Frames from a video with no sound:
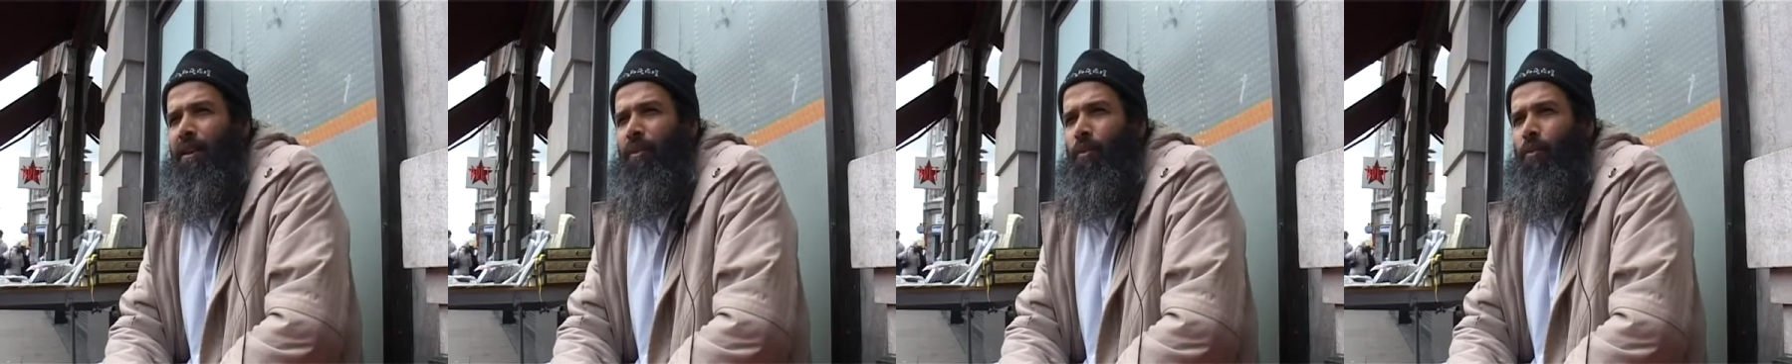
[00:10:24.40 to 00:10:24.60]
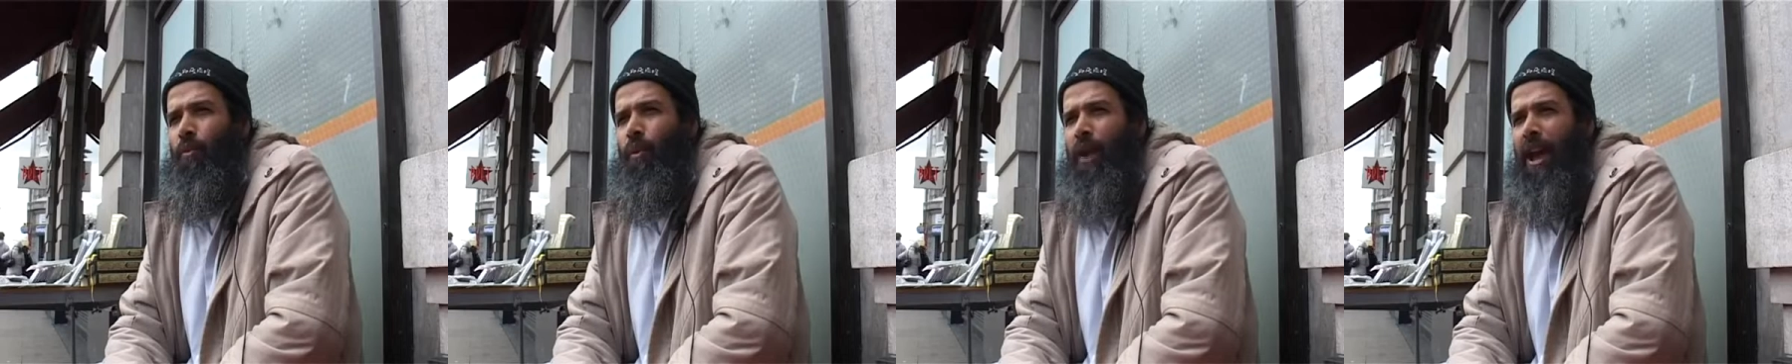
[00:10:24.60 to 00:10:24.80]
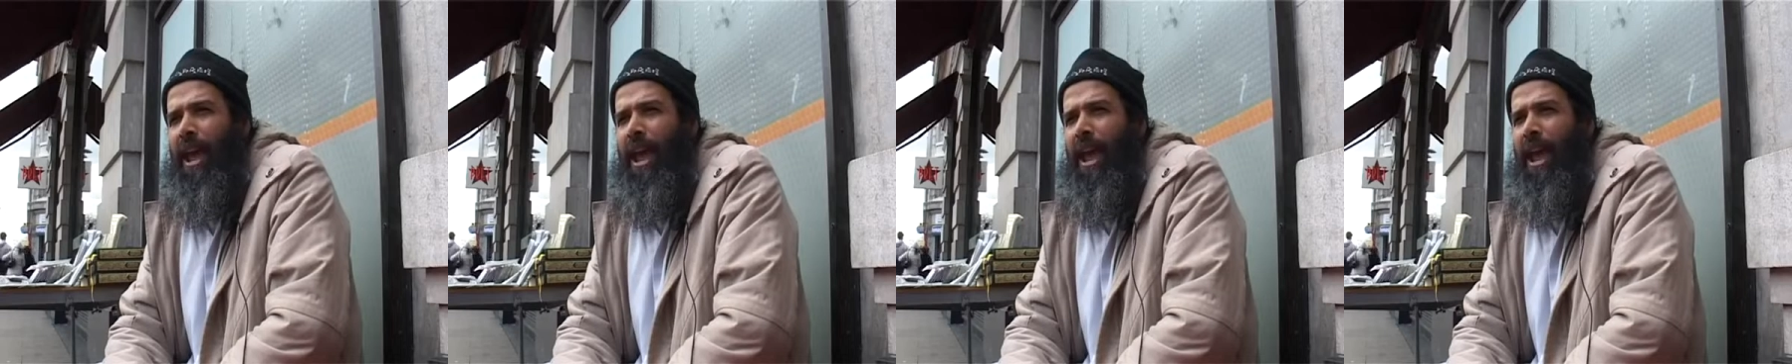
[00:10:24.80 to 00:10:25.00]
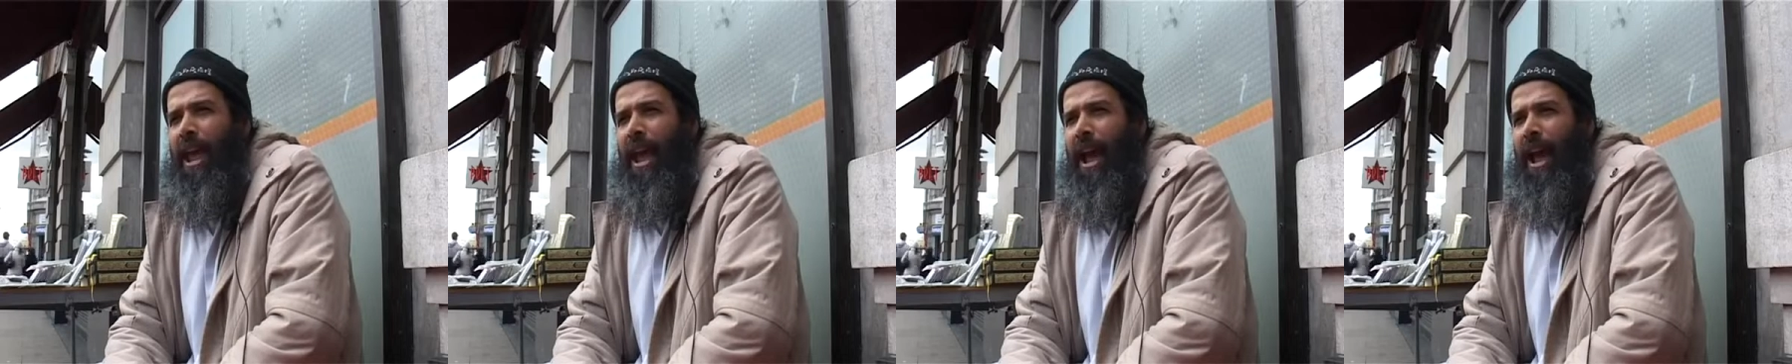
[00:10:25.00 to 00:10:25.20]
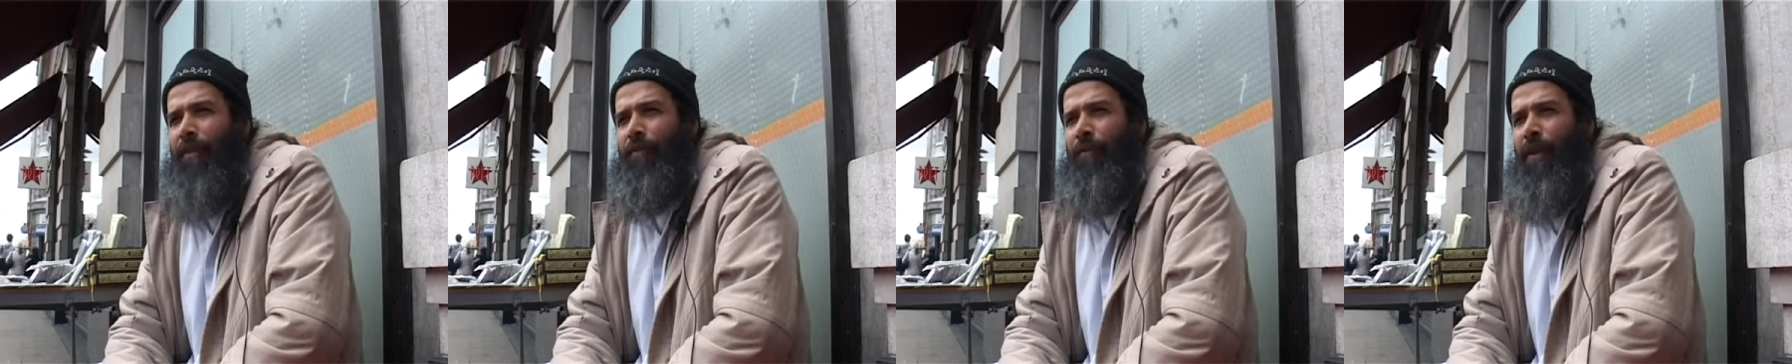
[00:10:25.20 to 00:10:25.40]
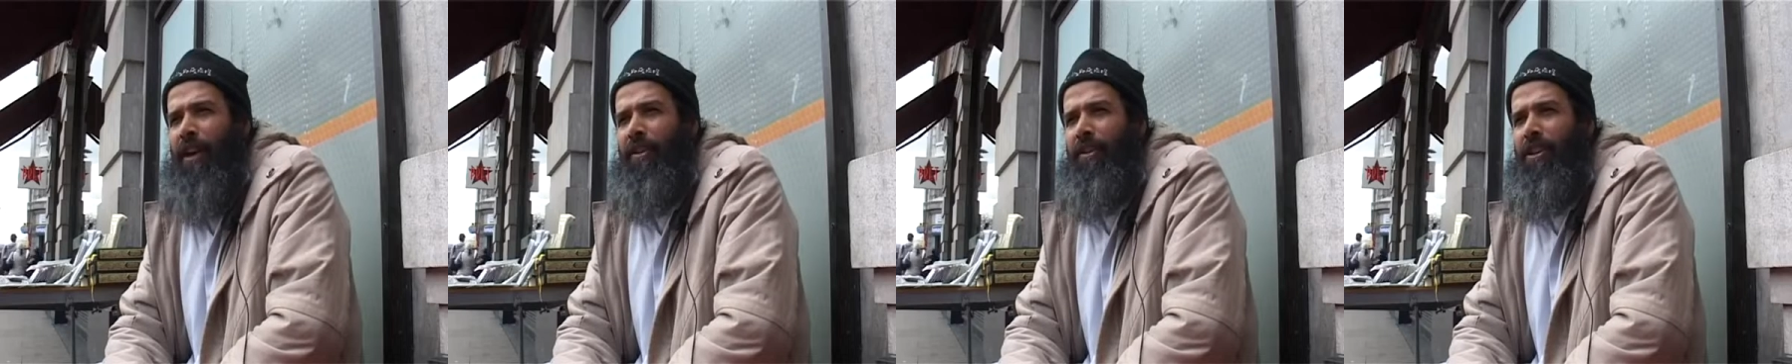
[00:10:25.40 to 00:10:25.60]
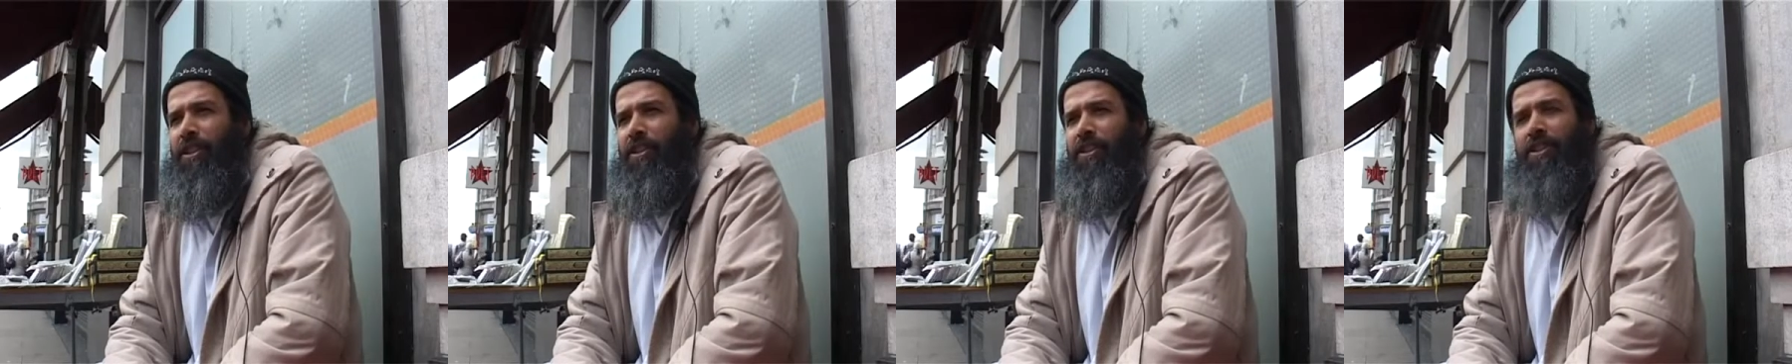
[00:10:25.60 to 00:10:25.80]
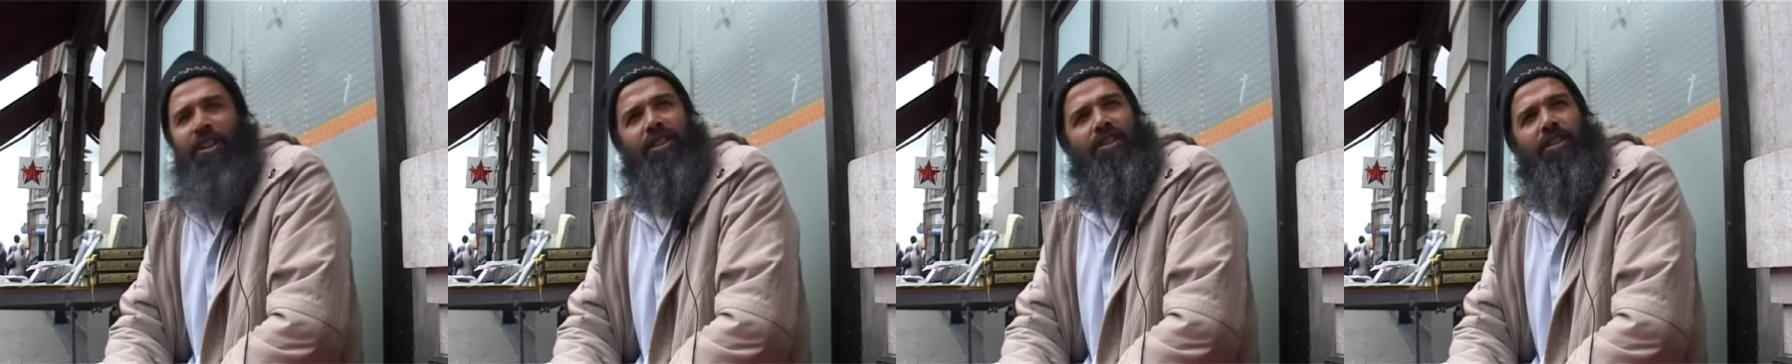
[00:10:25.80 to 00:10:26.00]
where I found it
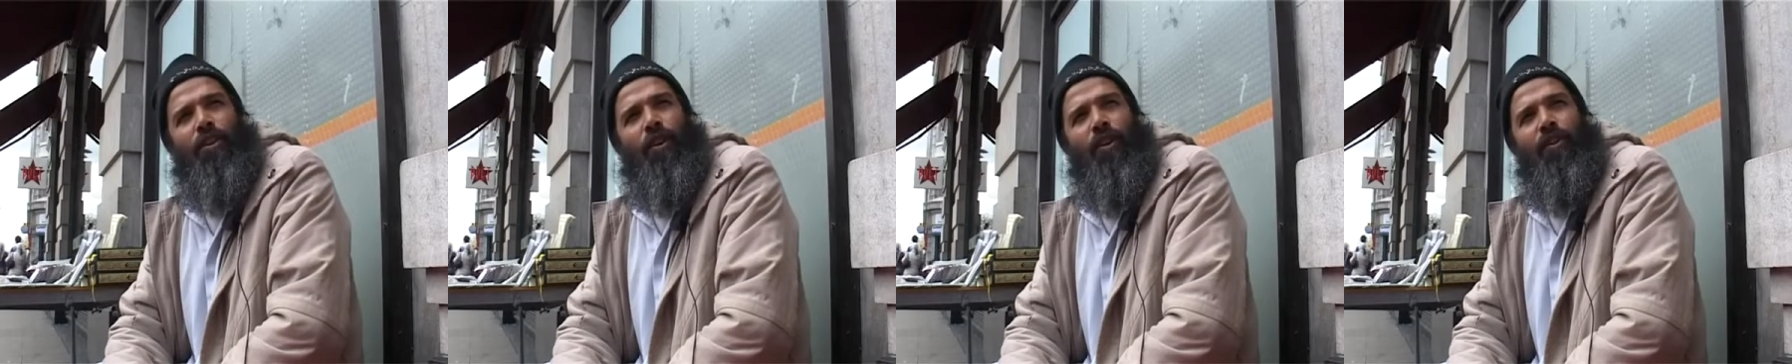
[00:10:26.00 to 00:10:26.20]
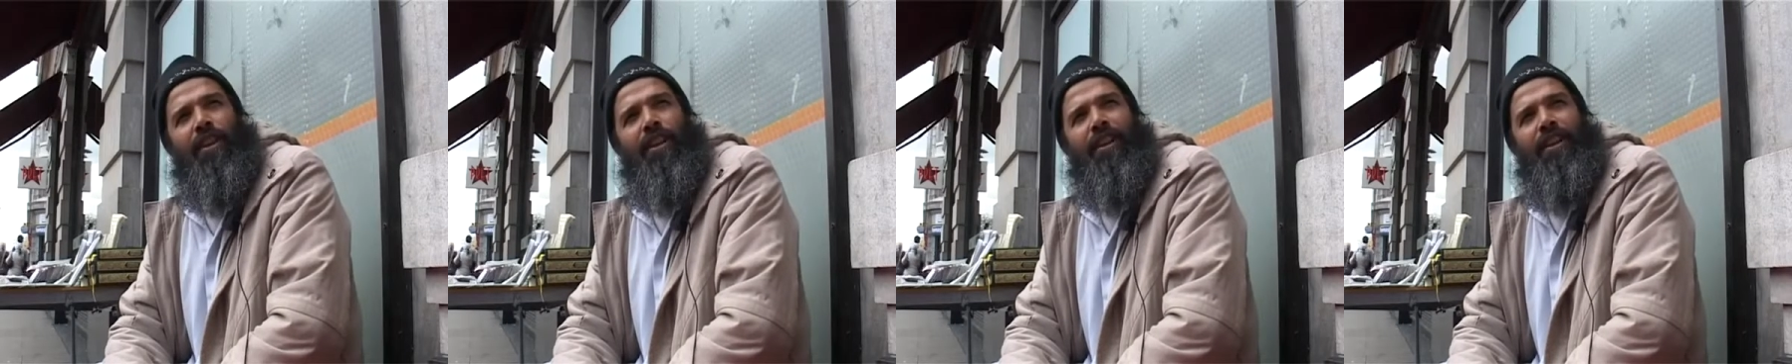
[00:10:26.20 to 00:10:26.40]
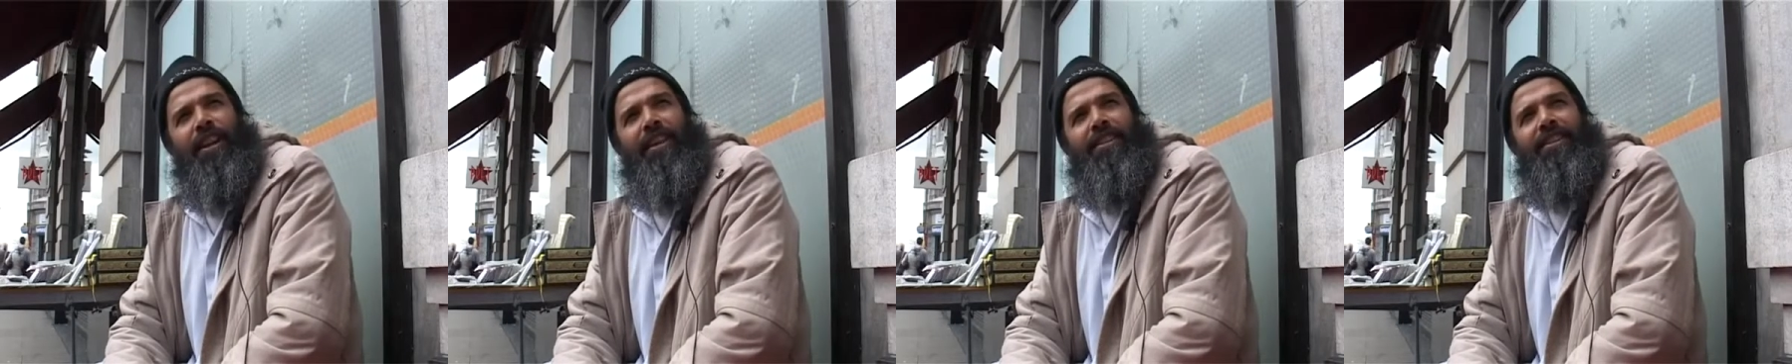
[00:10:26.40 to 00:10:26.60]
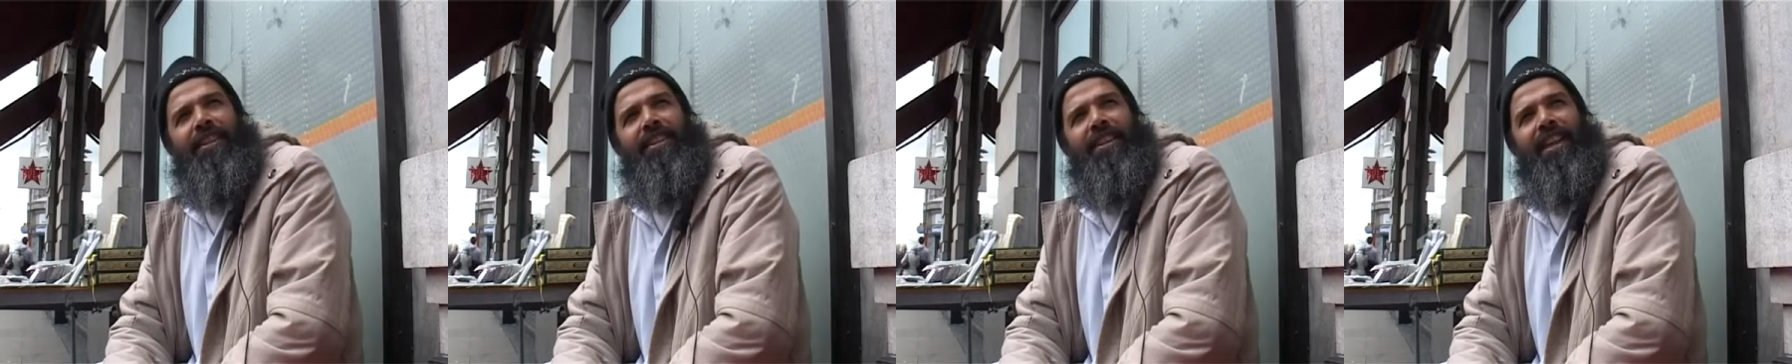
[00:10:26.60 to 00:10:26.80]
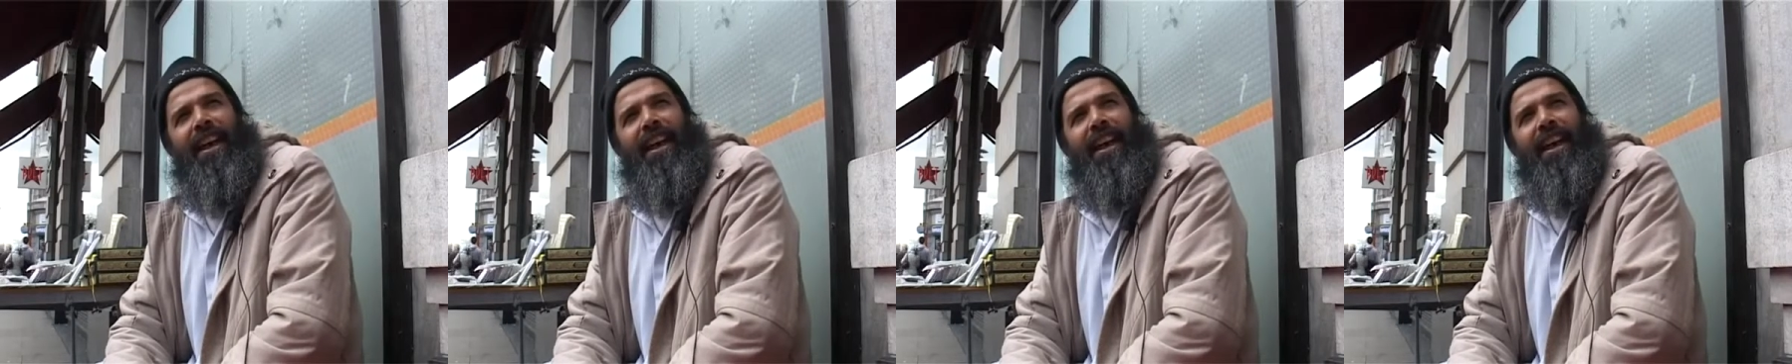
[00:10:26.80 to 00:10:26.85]
such loneliness and